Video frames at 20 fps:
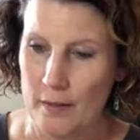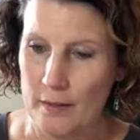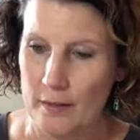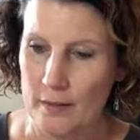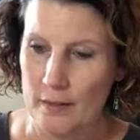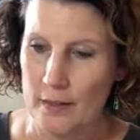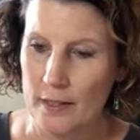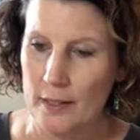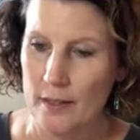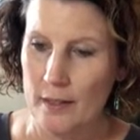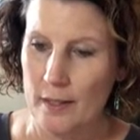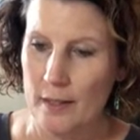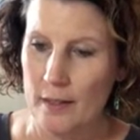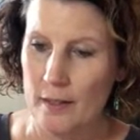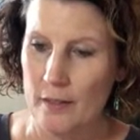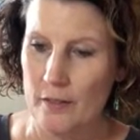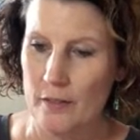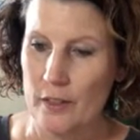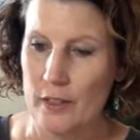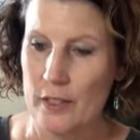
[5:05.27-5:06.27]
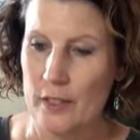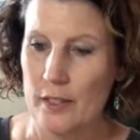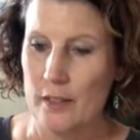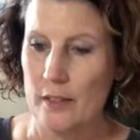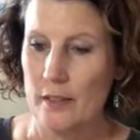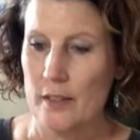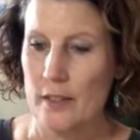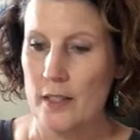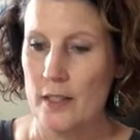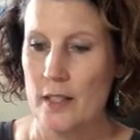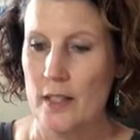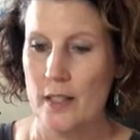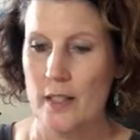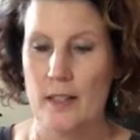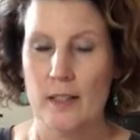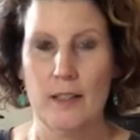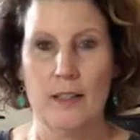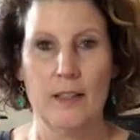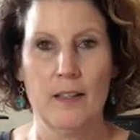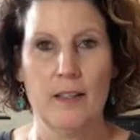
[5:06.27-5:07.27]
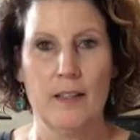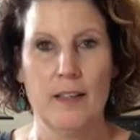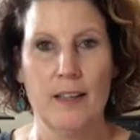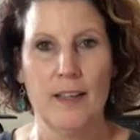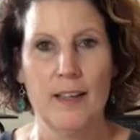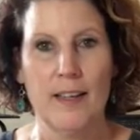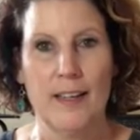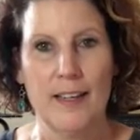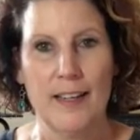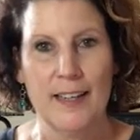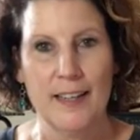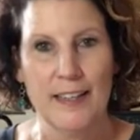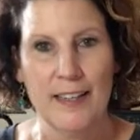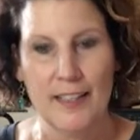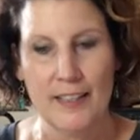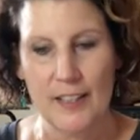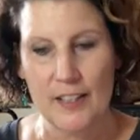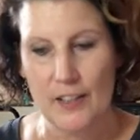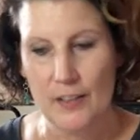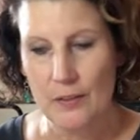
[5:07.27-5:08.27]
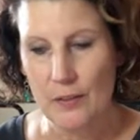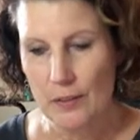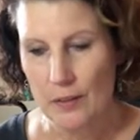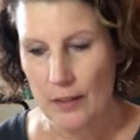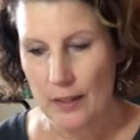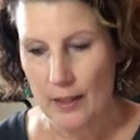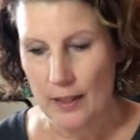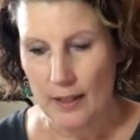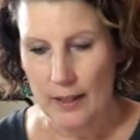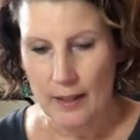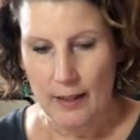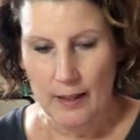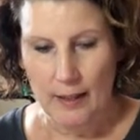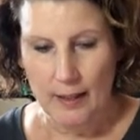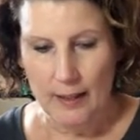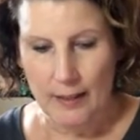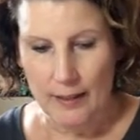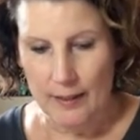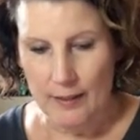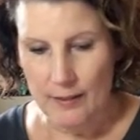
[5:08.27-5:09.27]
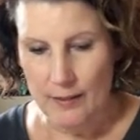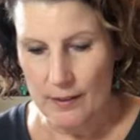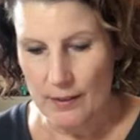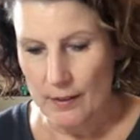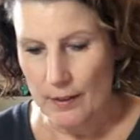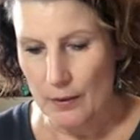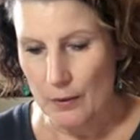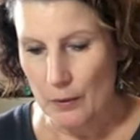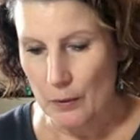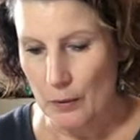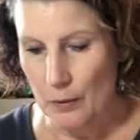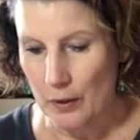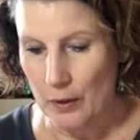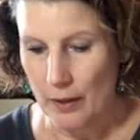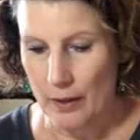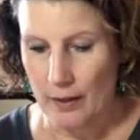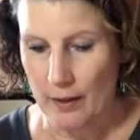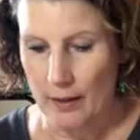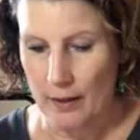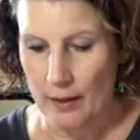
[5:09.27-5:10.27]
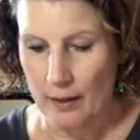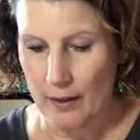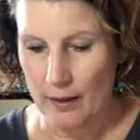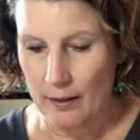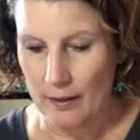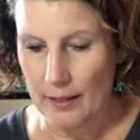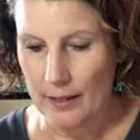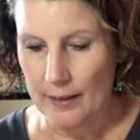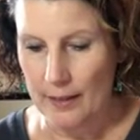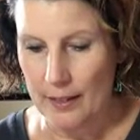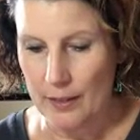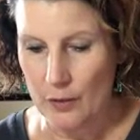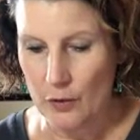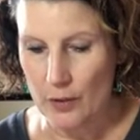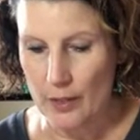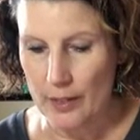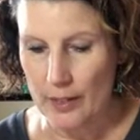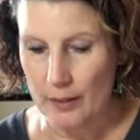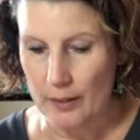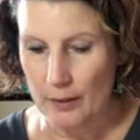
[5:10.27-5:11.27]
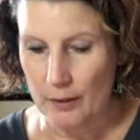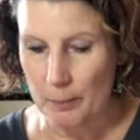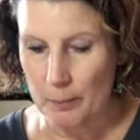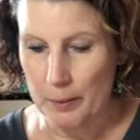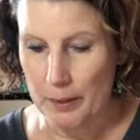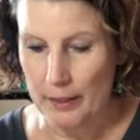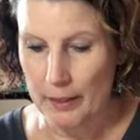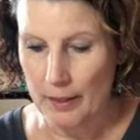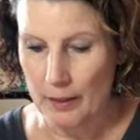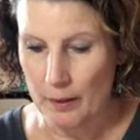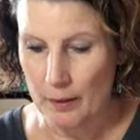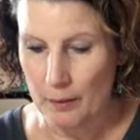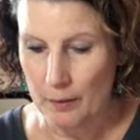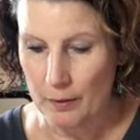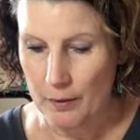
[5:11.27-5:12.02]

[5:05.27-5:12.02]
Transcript: Stick that on really good. Isn't that cute? And so let that dry a little bit.